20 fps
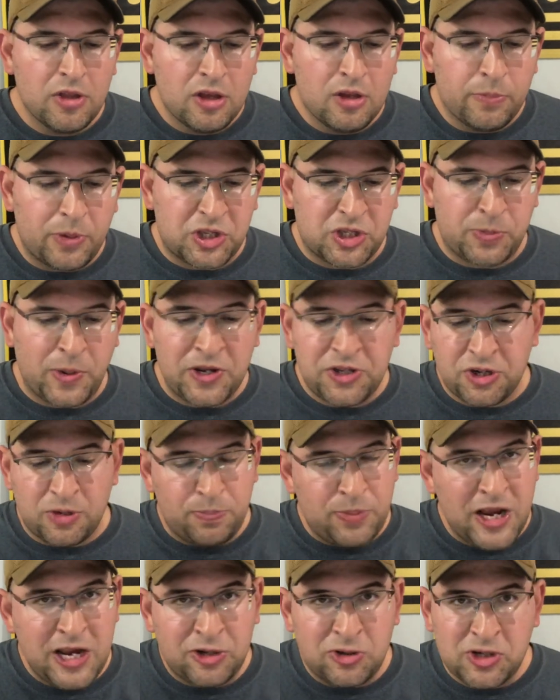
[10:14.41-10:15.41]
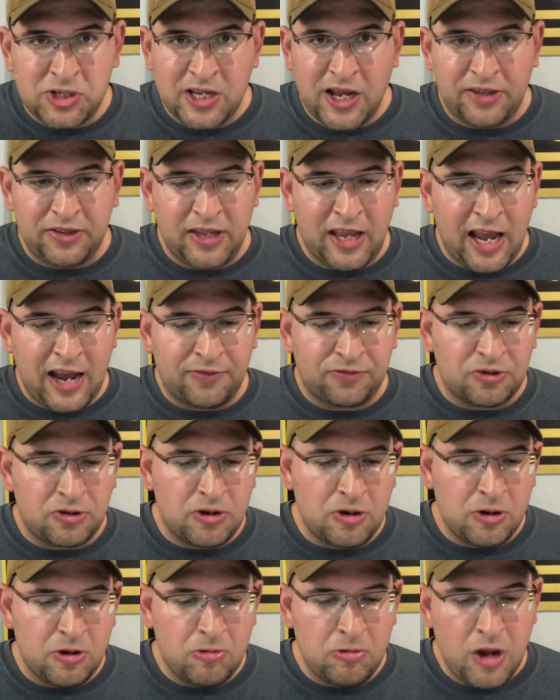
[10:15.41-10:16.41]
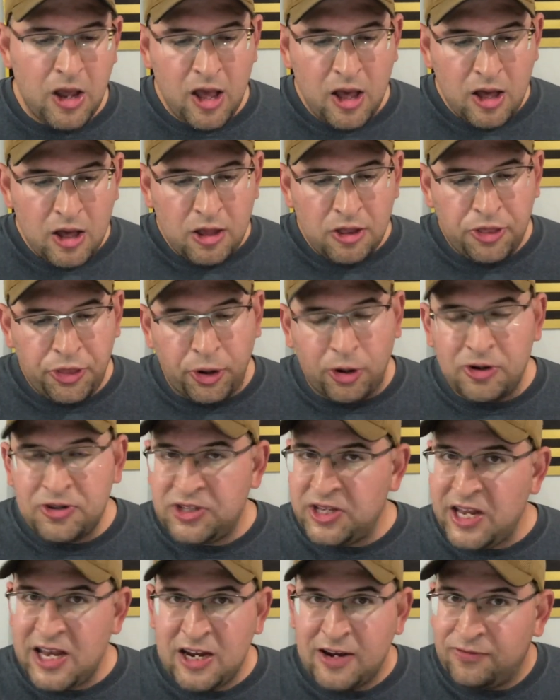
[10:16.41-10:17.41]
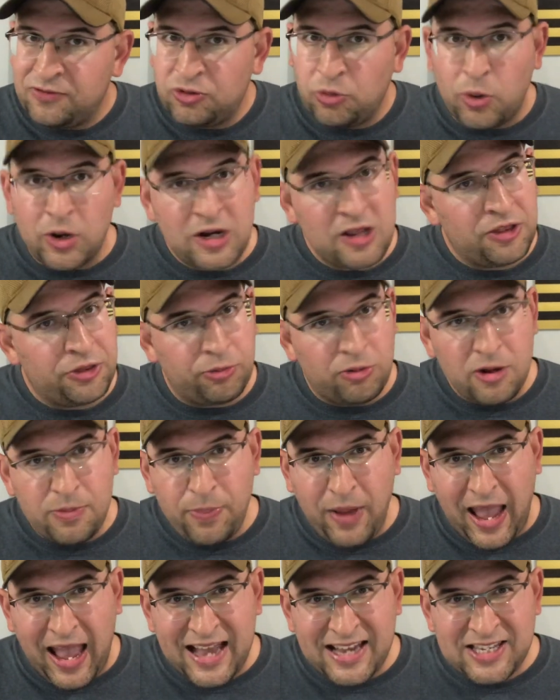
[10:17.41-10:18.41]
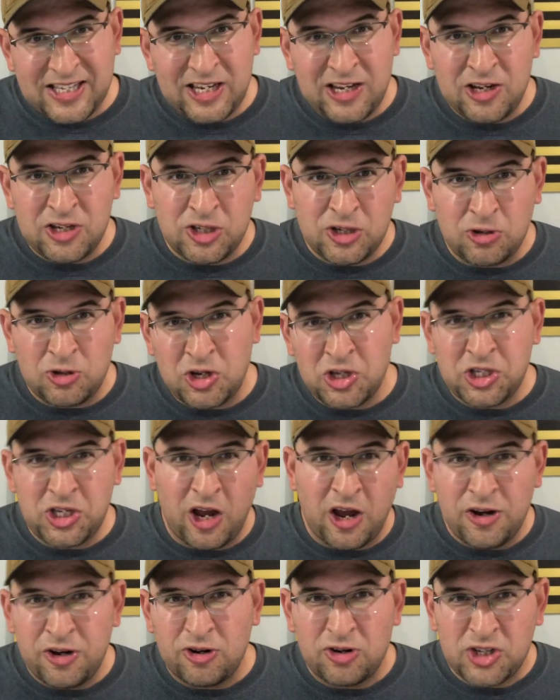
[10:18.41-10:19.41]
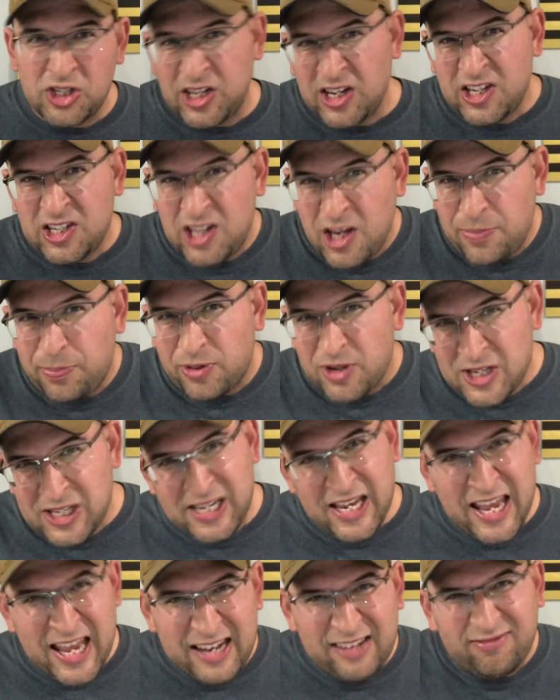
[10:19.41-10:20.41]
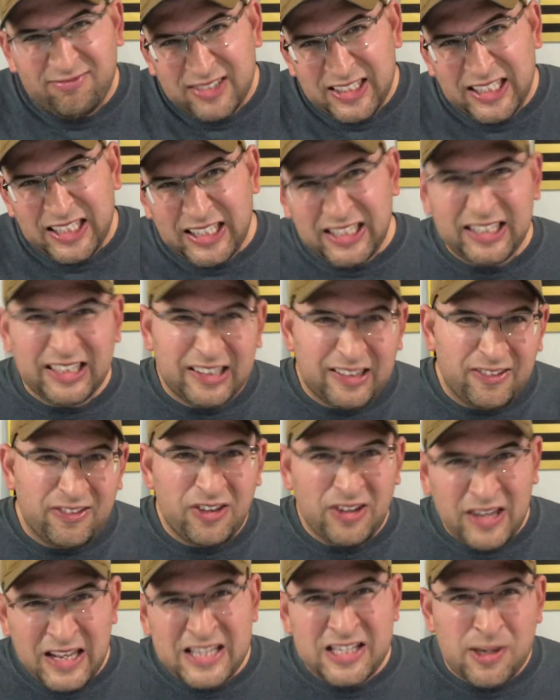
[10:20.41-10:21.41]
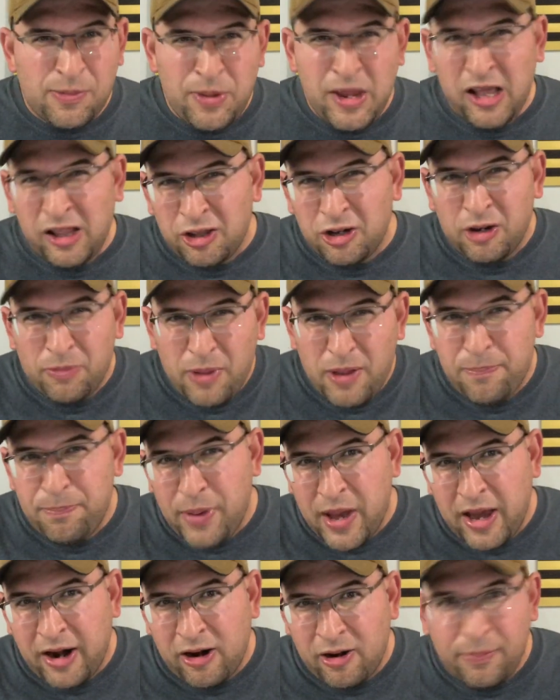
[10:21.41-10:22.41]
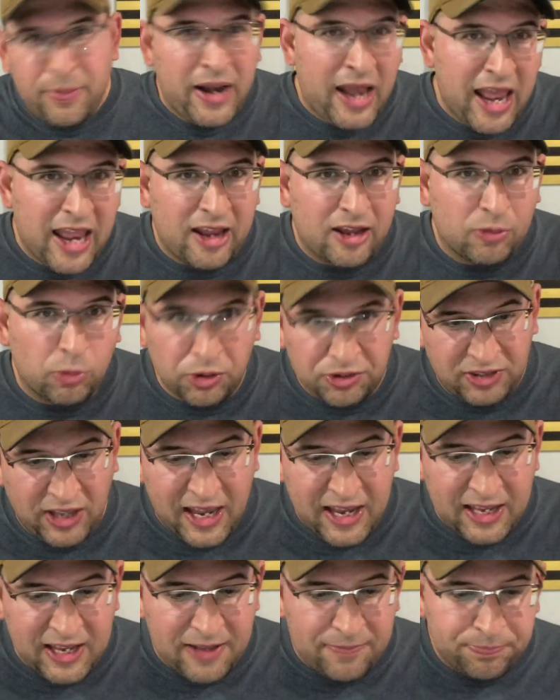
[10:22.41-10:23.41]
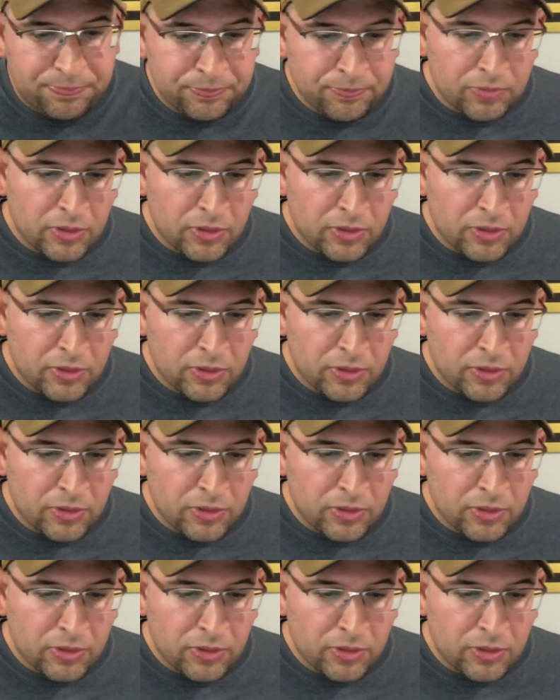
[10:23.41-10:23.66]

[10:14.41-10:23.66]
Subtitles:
But Spencer Petras on the afternoon, 13 of 23 passing, so just under 60%. It needs to be a little bit better, but hey, we'll take it.